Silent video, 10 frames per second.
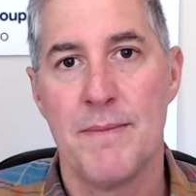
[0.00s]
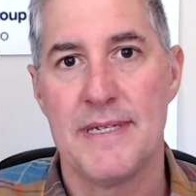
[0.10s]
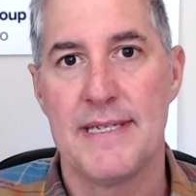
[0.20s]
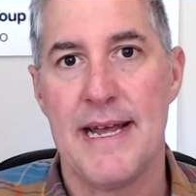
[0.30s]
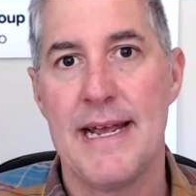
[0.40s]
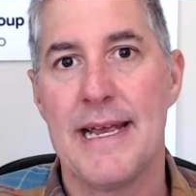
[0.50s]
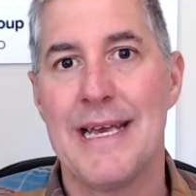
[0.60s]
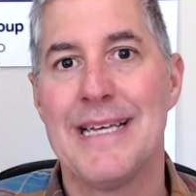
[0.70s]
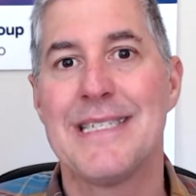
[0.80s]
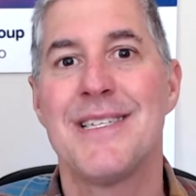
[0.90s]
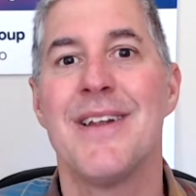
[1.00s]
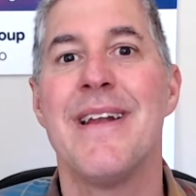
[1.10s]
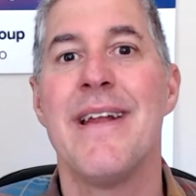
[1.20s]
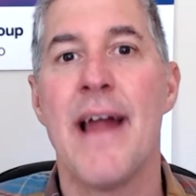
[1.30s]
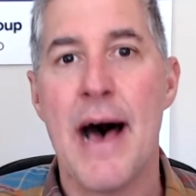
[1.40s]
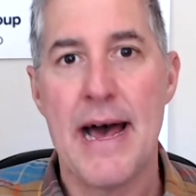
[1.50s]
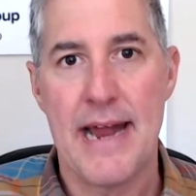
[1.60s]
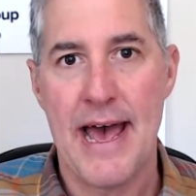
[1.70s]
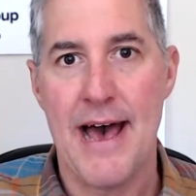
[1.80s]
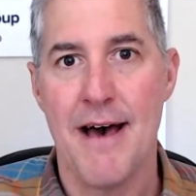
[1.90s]
mistake is to not
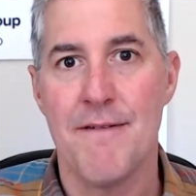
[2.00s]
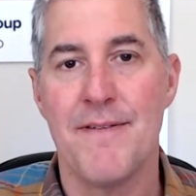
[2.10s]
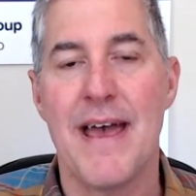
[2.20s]
have